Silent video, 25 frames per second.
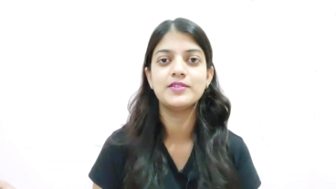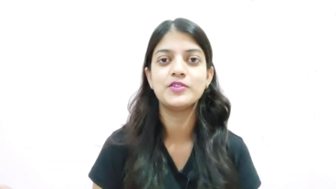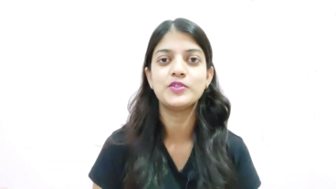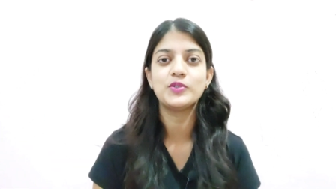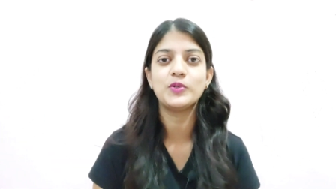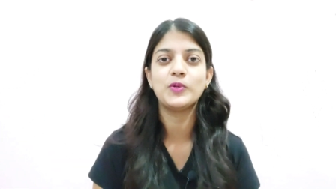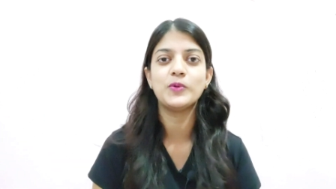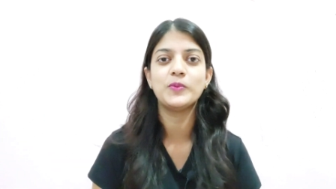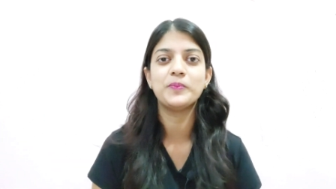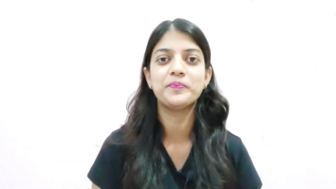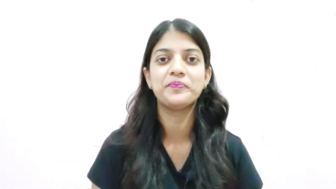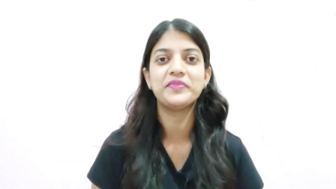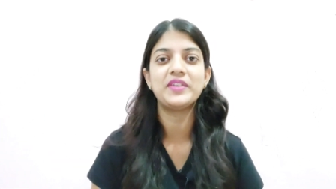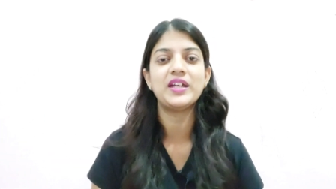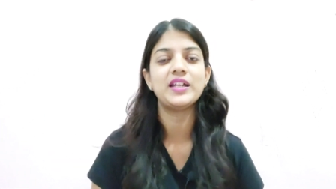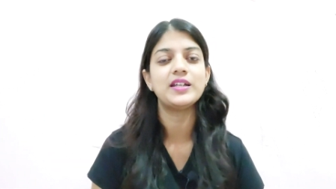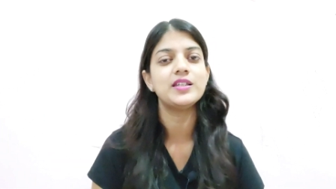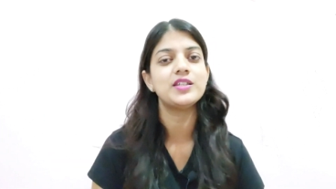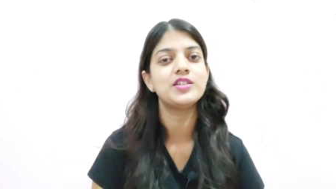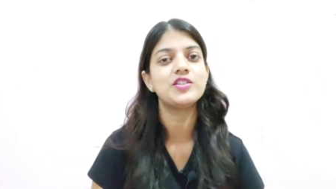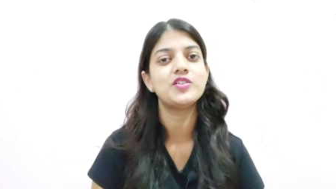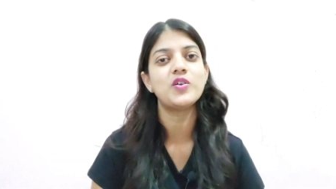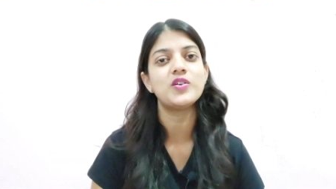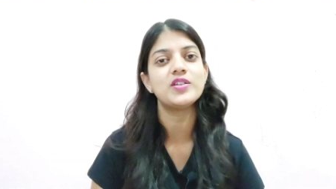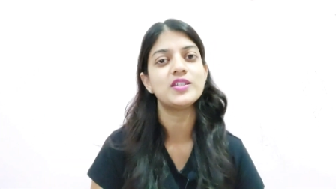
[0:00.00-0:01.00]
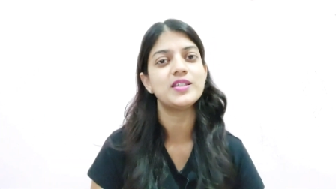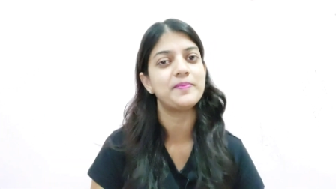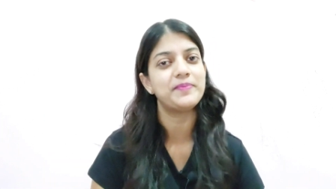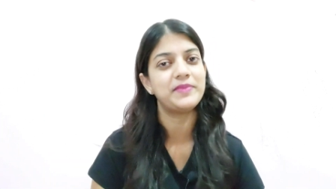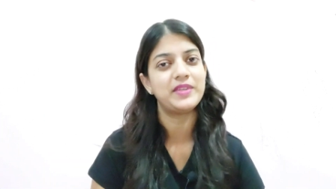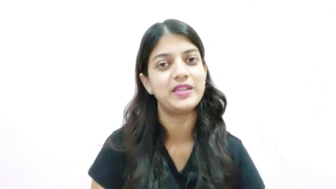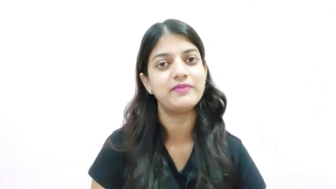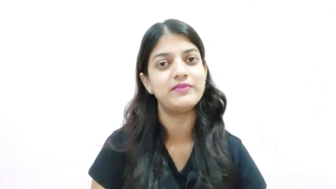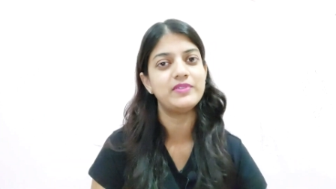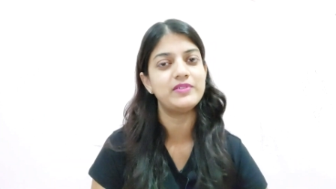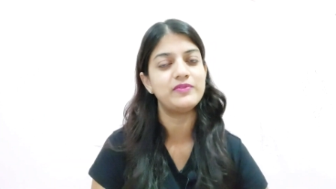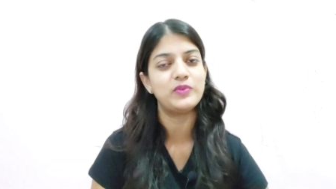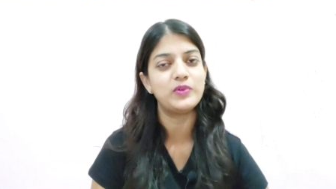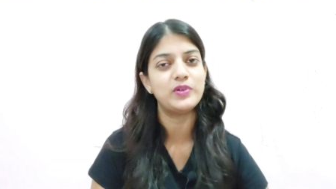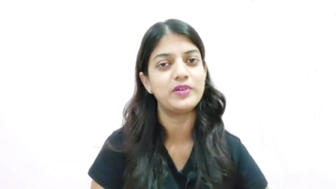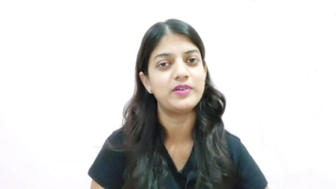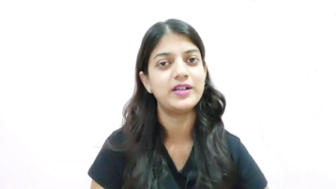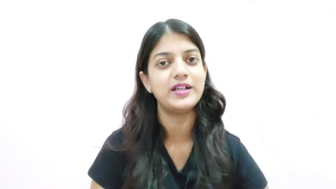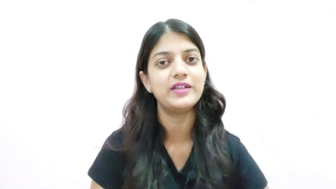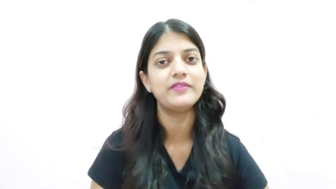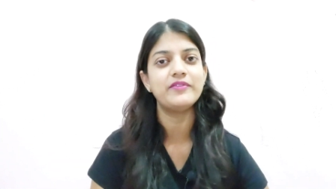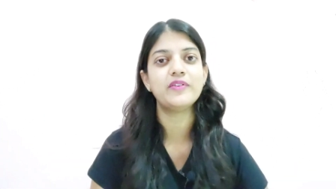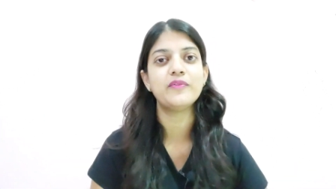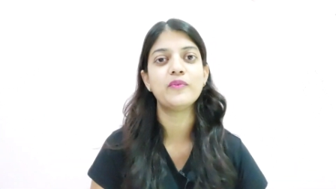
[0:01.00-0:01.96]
So that is not something we want, right?